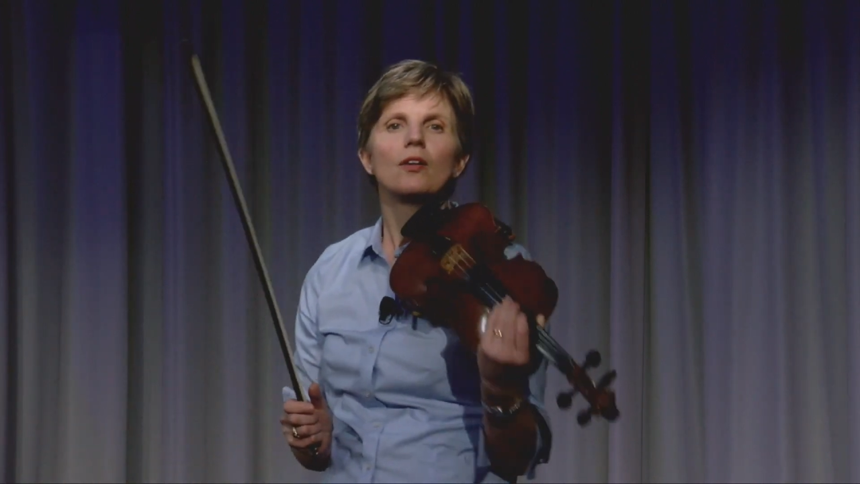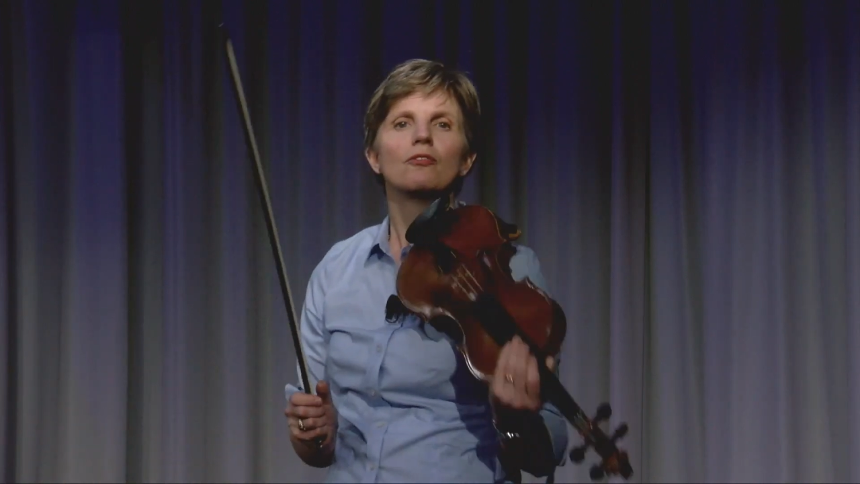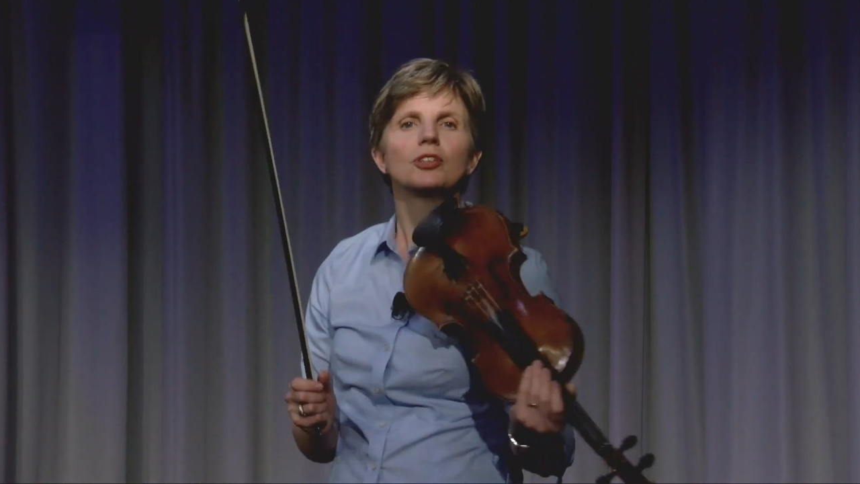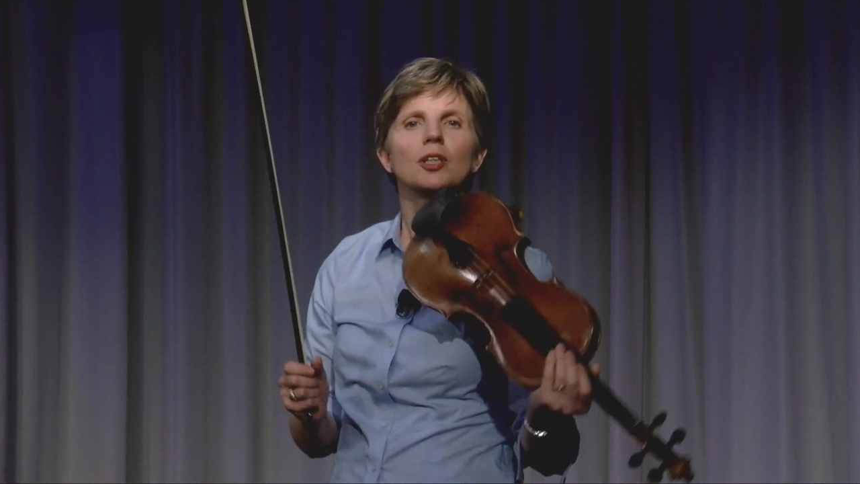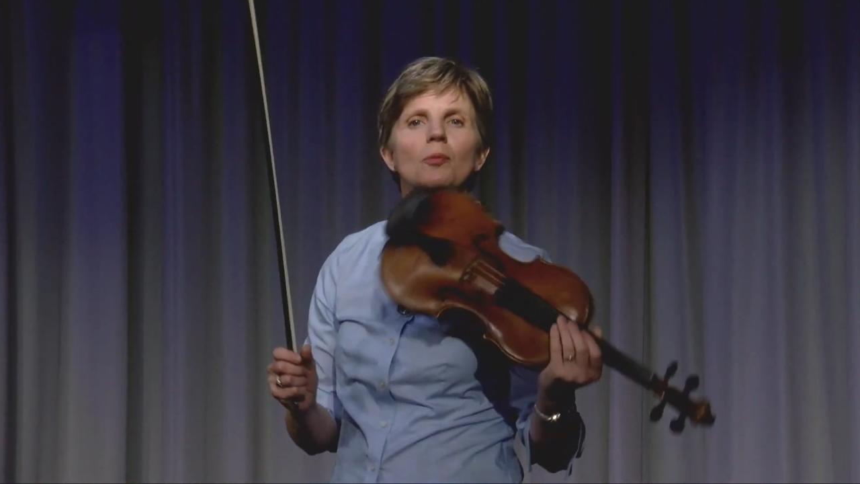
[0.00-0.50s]

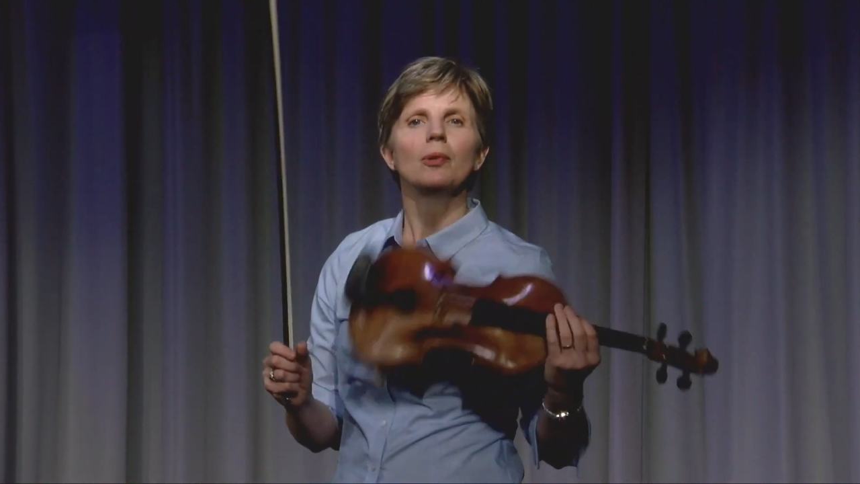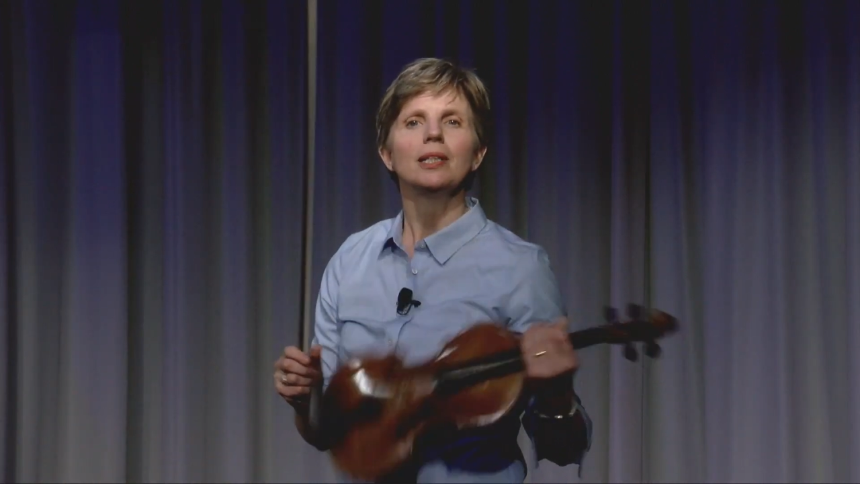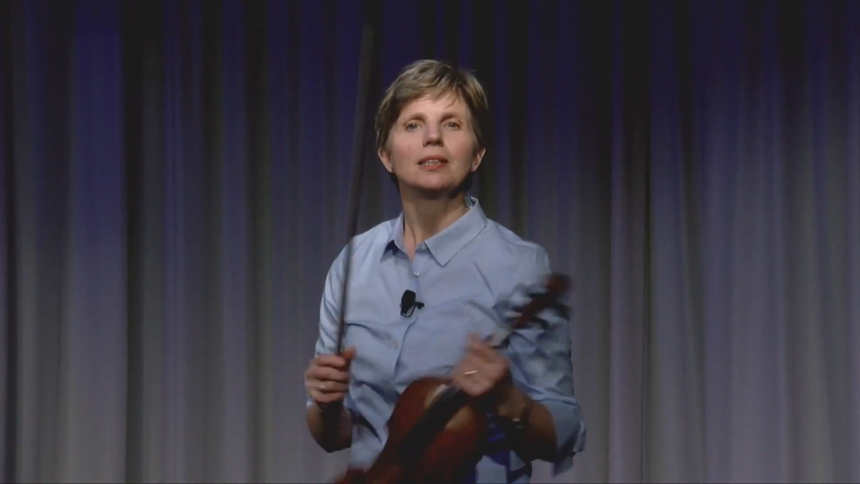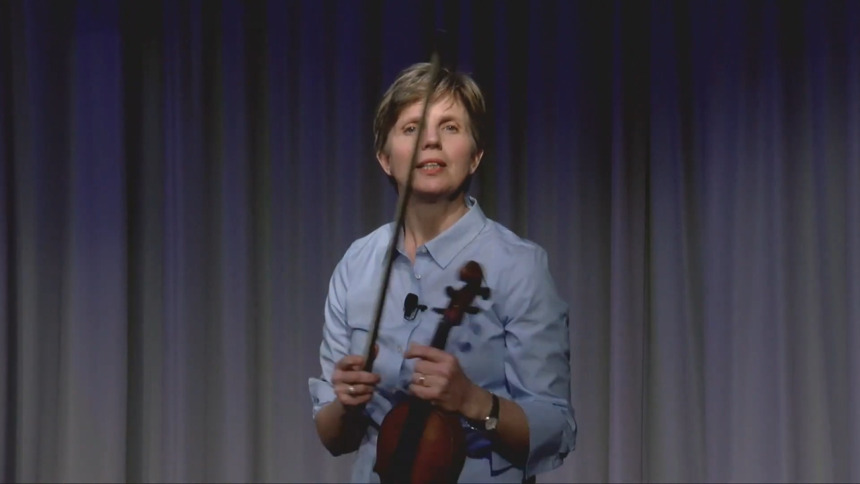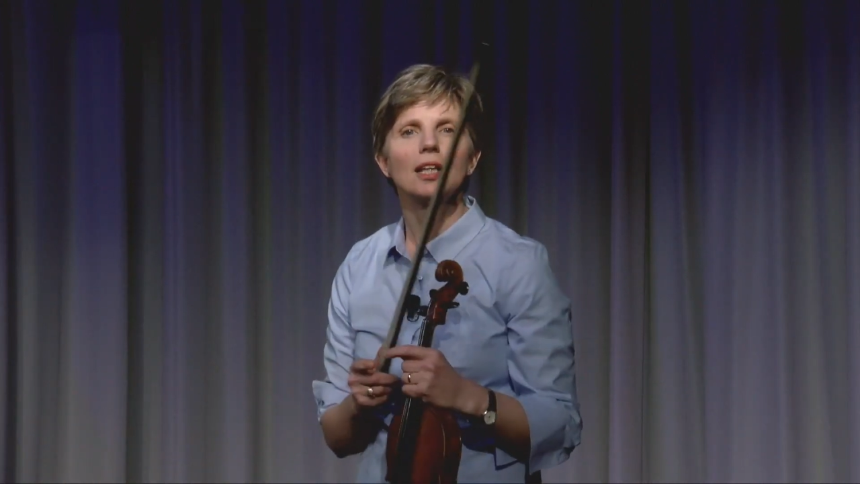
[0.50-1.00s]
For some
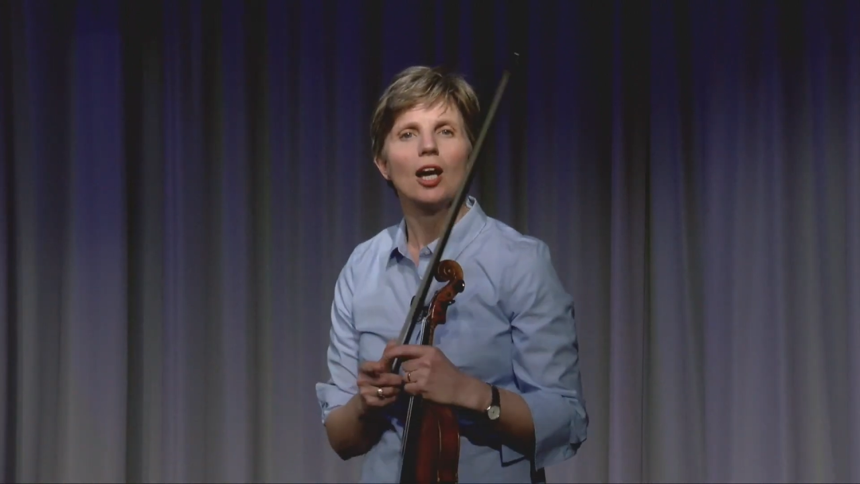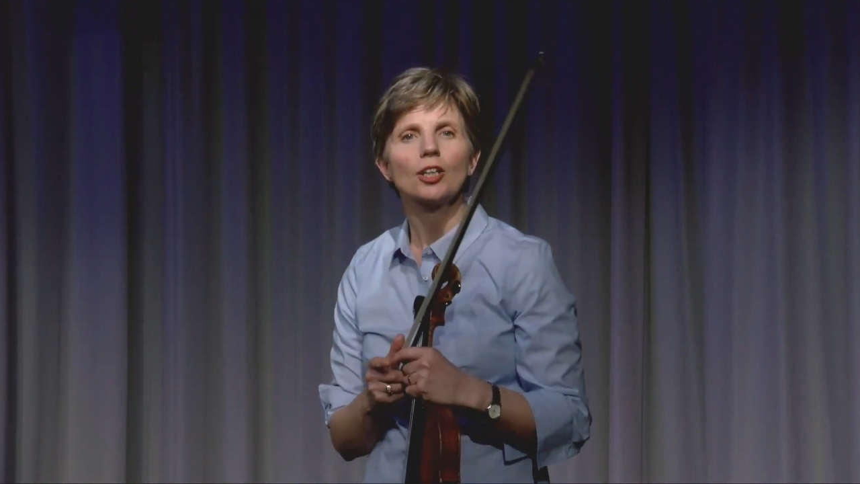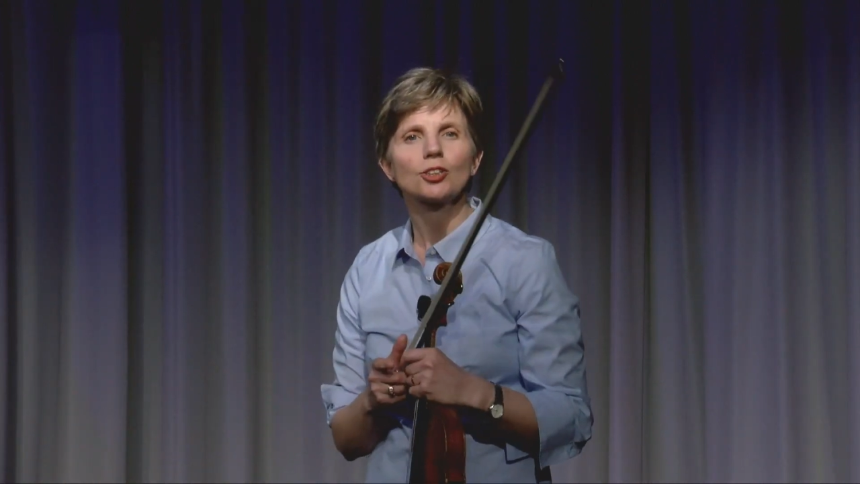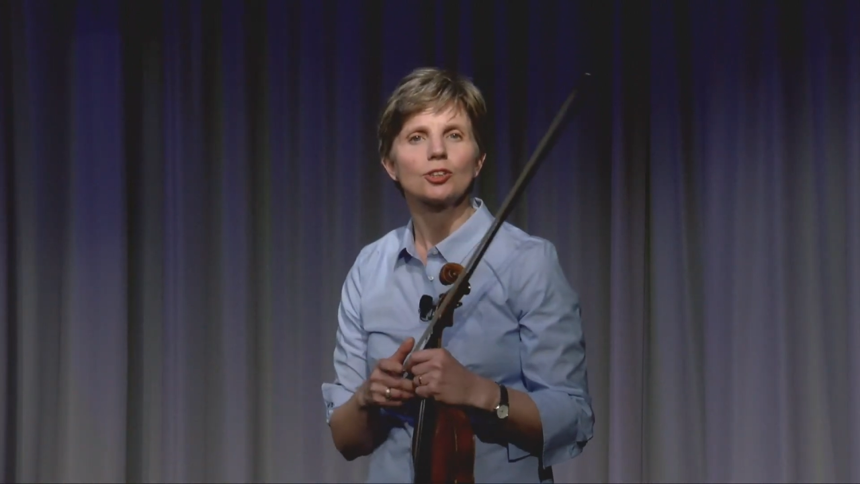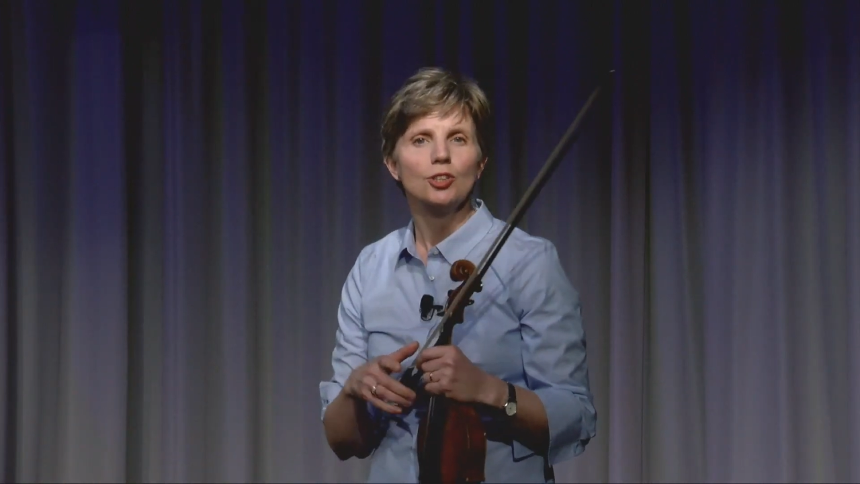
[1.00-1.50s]
reason, the last